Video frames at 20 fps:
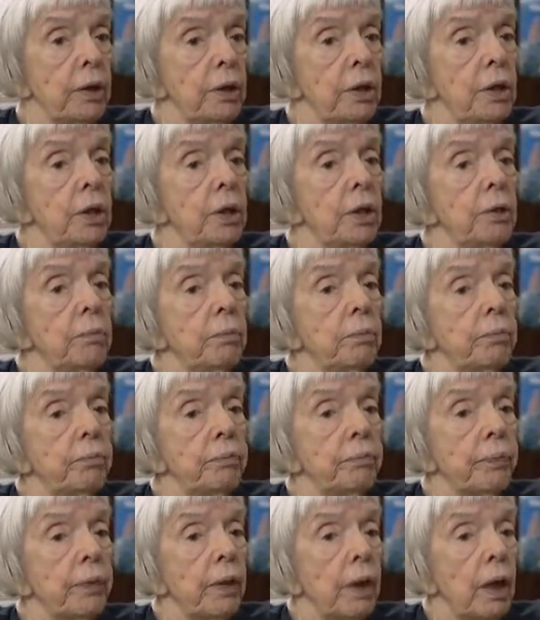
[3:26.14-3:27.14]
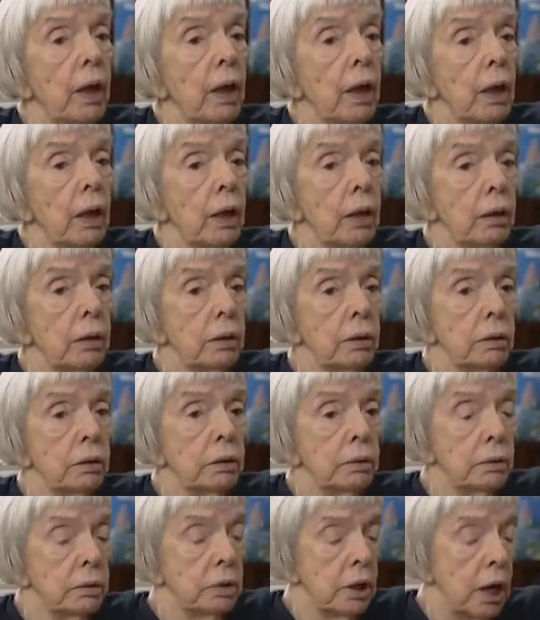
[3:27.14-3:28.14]
And they have the ways
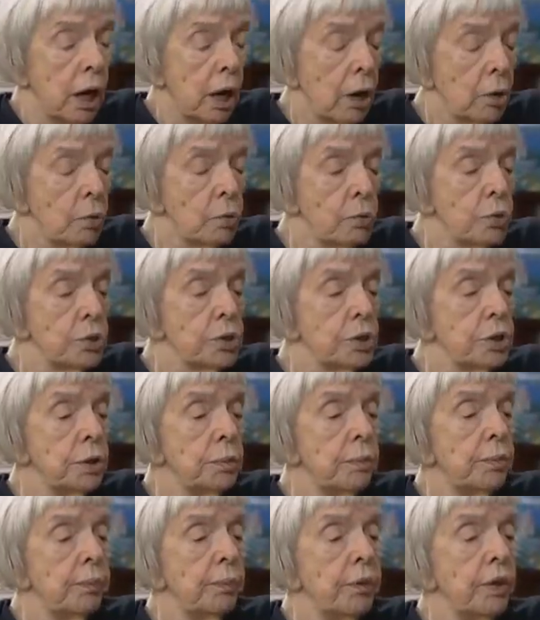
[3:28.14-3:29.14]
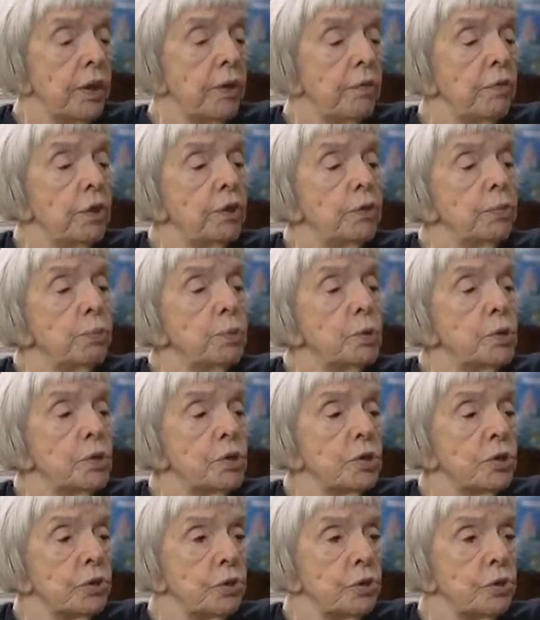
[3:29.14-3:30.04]
and means to organize a murder.